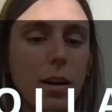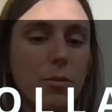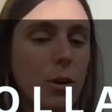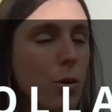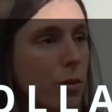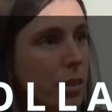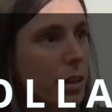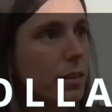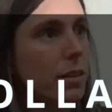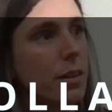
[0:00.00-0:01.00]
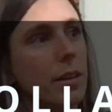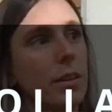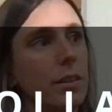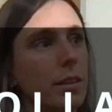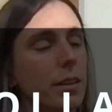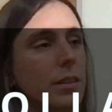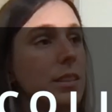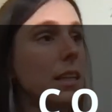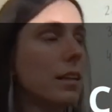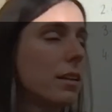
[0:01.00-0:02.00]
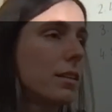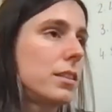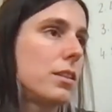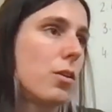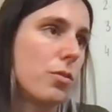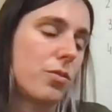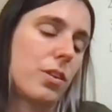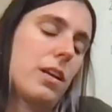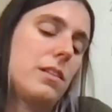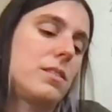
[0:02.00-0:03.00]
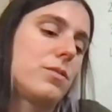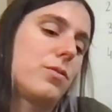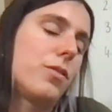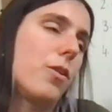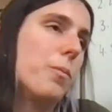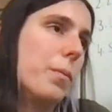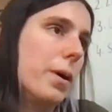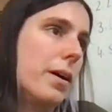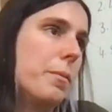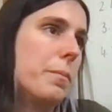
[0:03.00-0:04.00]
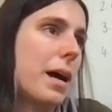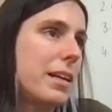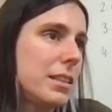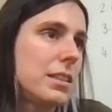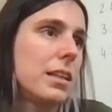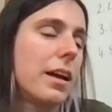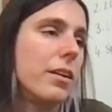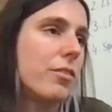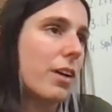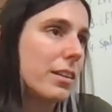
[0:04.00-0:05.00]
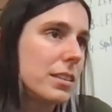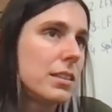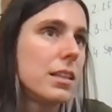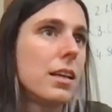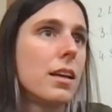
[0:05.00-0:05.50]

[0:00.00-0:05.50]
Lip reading: recording the signals of it's from mice and rats,